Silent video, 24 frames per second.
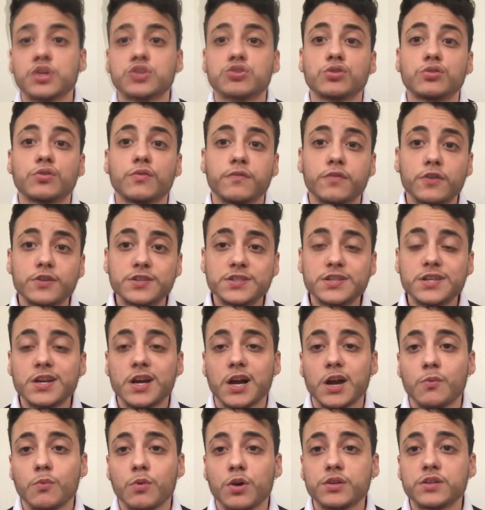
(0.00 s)
So the first thing
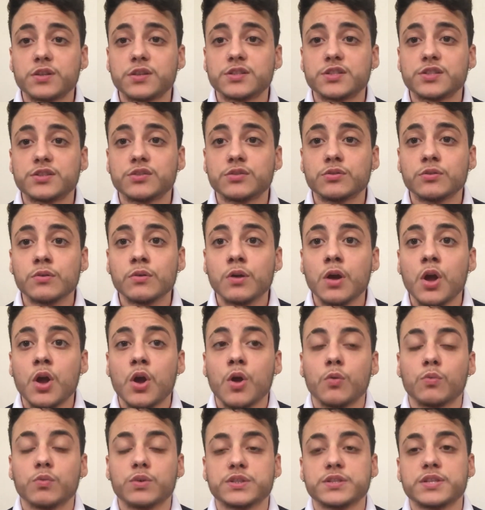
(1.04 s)
I wanted to do
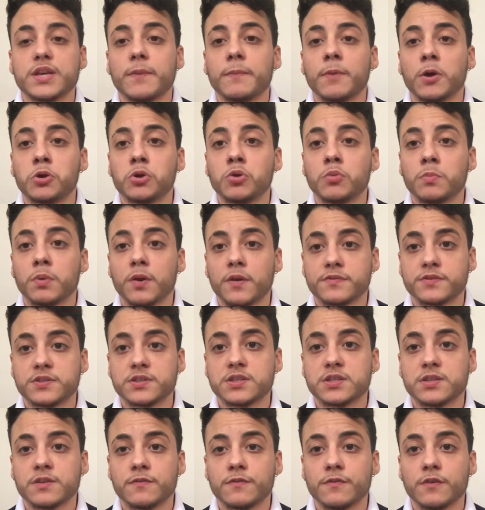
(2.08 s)
was get my new birth
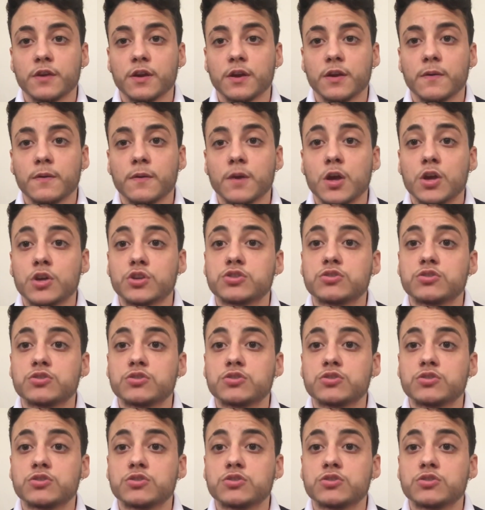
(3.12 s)
certificate.